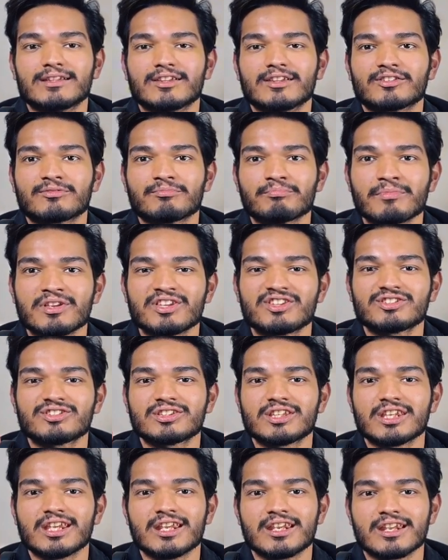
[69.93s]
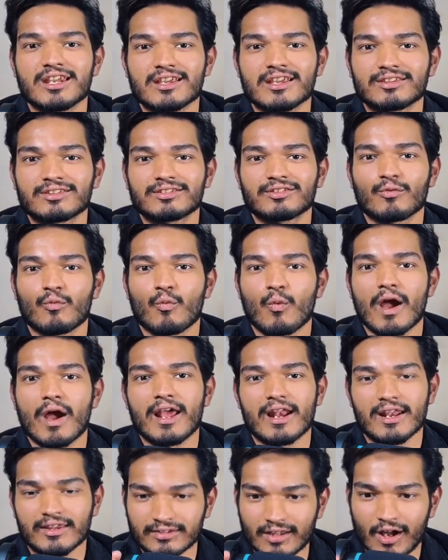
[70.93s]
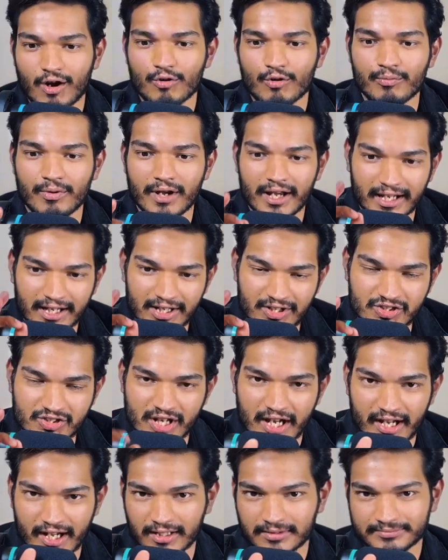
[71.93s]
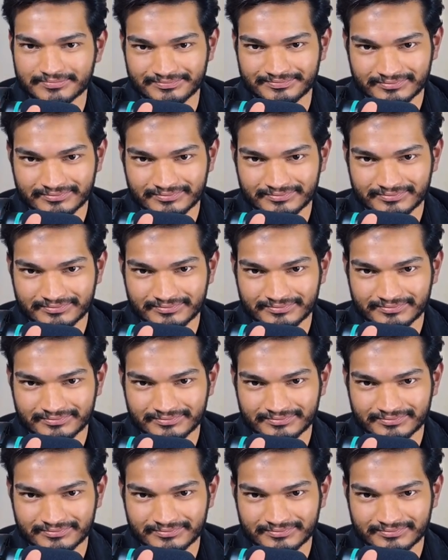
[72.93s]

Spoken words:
this mysterious virus outbreak in China?